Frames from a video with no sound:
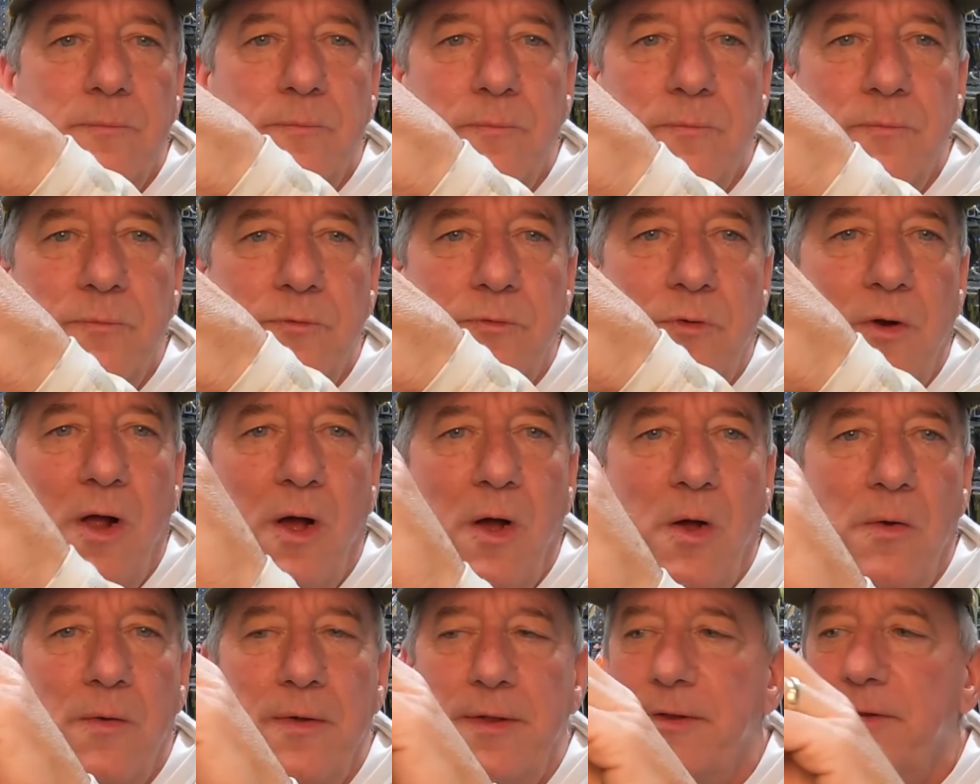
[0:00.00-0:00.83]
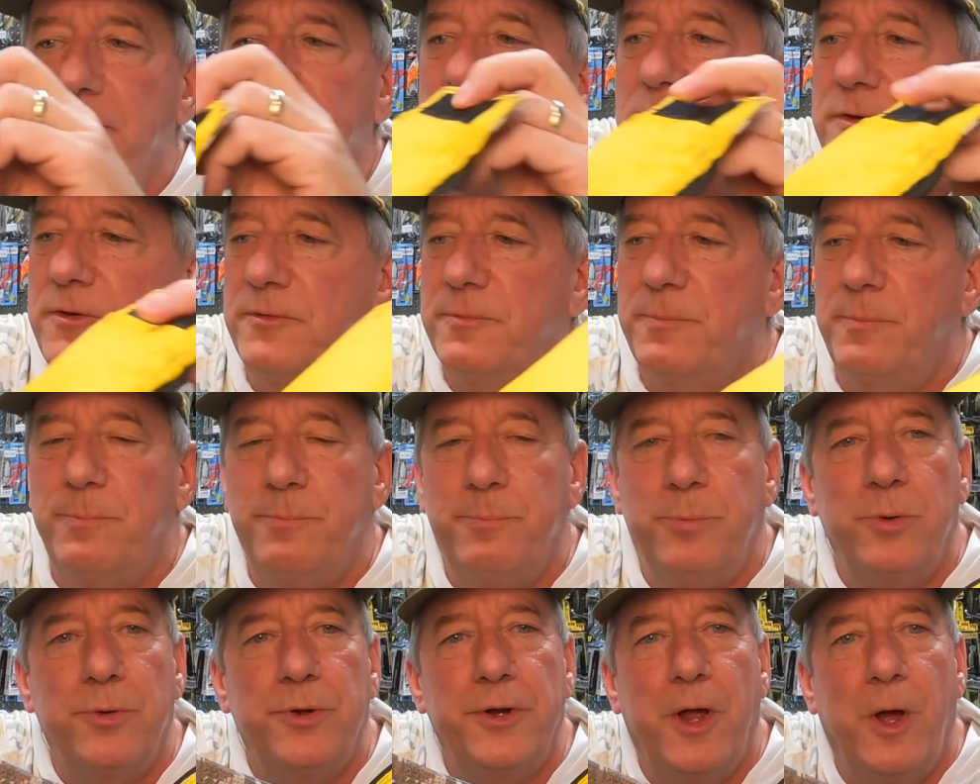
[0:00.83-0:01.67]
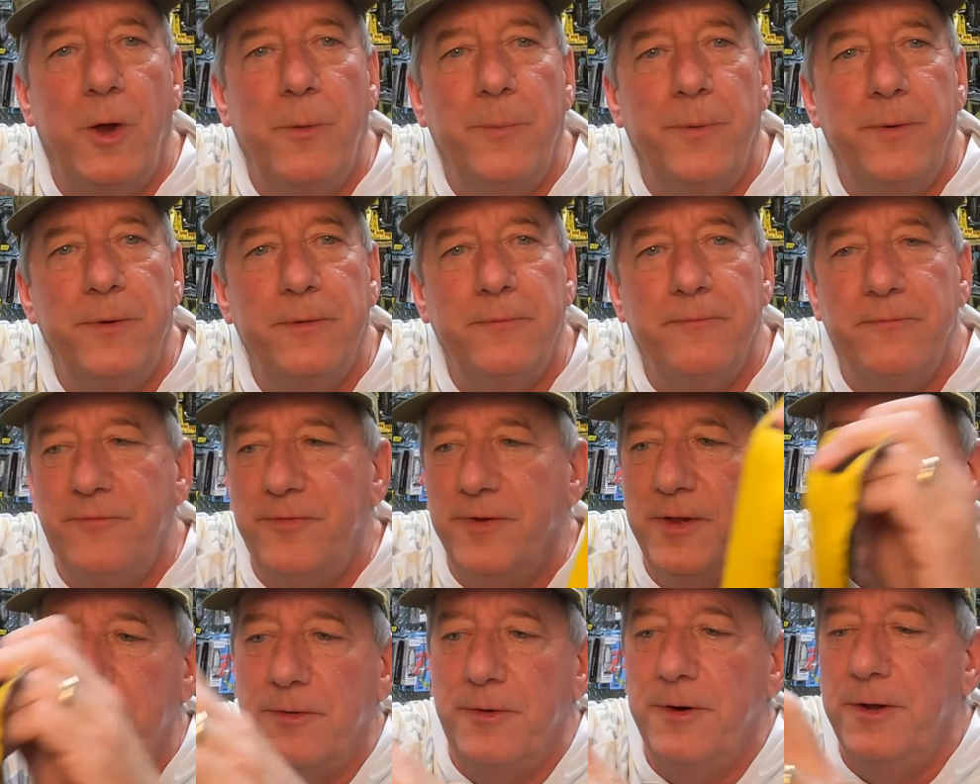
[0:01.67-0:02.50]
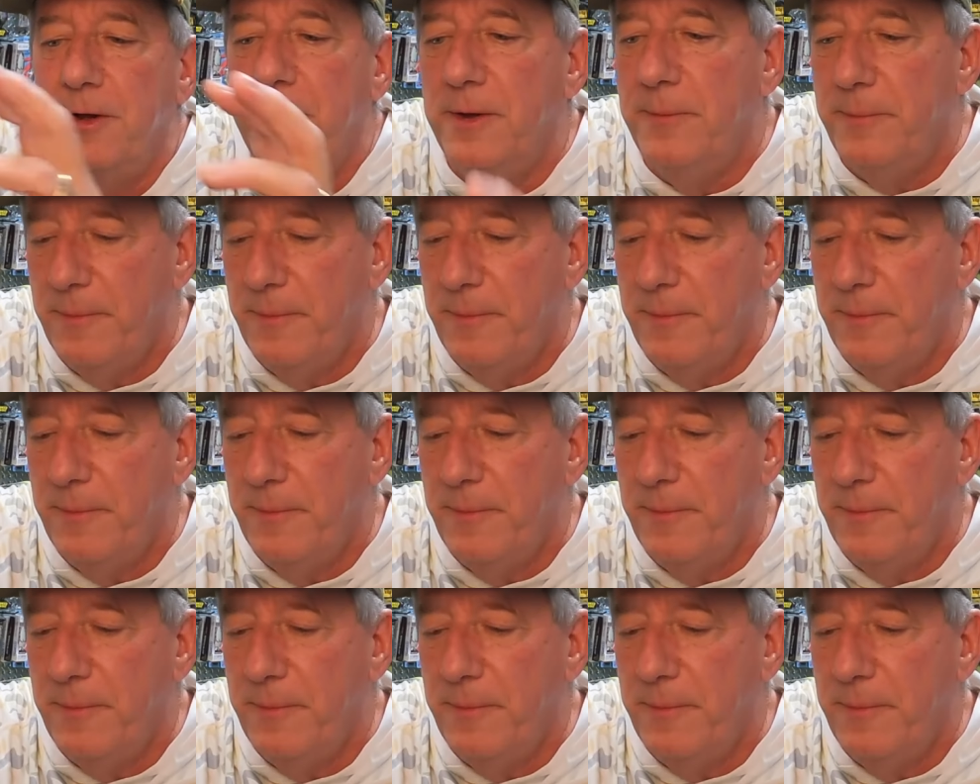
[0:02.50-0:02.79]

draw, and you can just pull it open and fill her up.